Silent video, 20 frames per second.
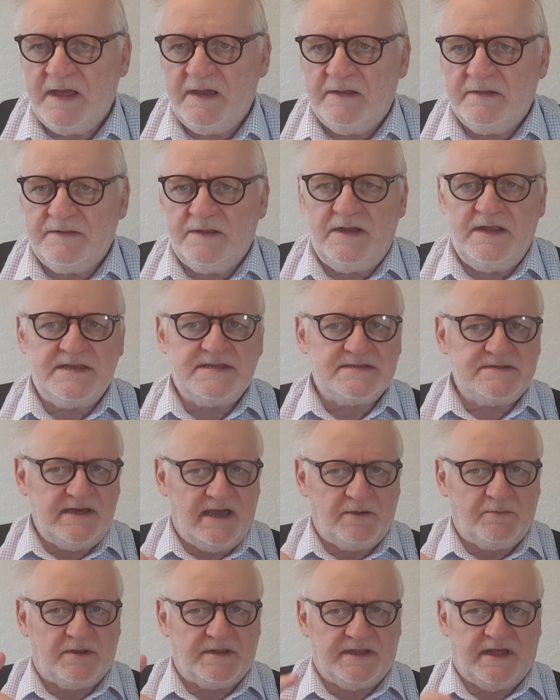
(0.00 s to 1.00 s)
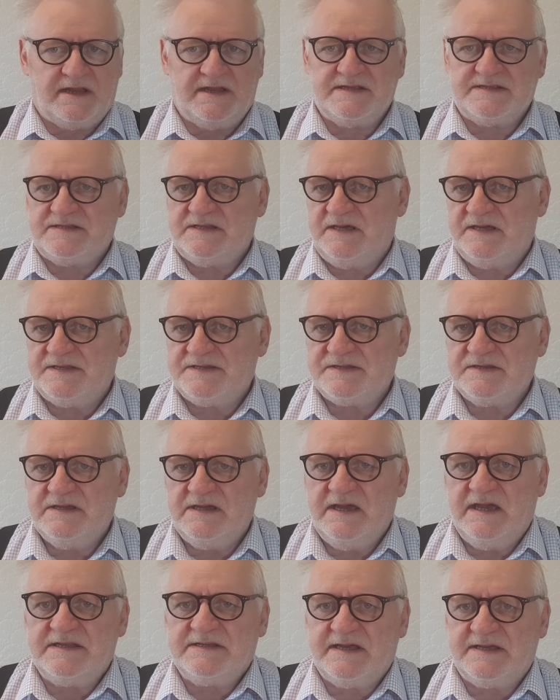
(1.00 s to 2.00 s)
The only snag with that is this:
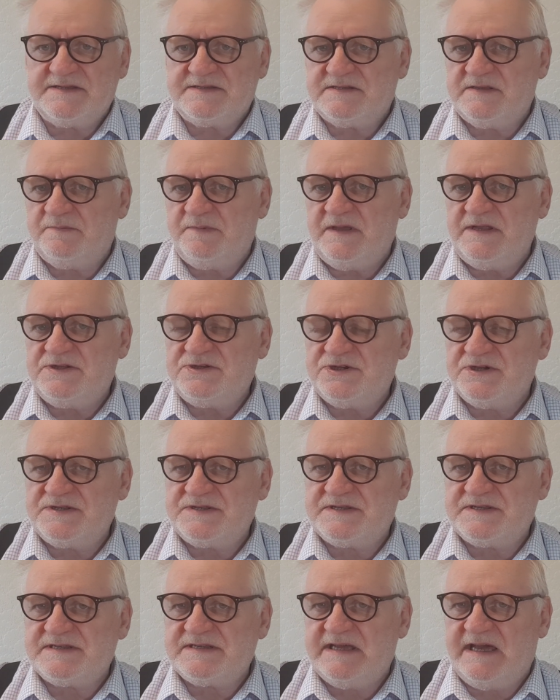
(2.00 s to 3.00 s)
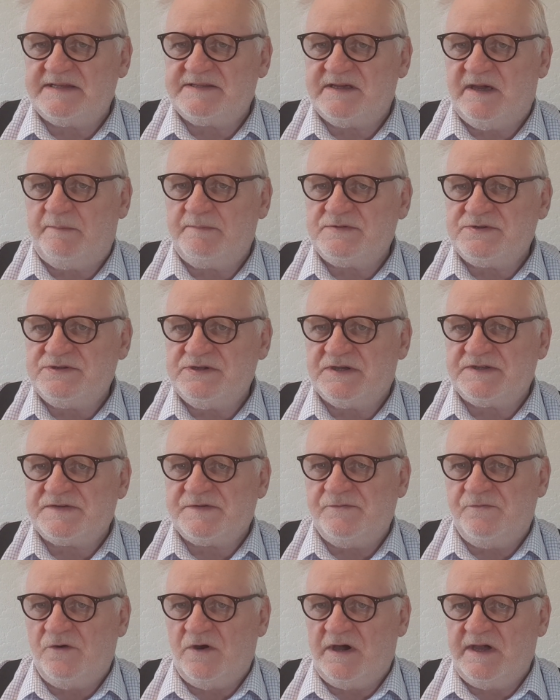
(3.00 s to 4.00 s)
it has to be just set up just
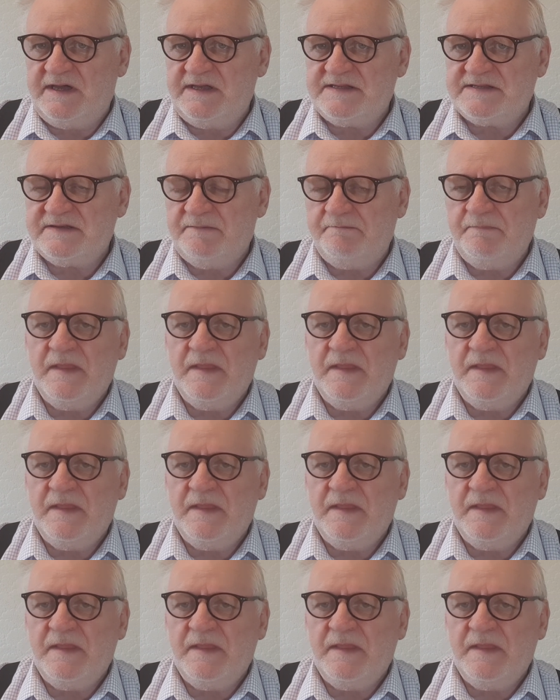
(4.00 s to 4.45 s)
right,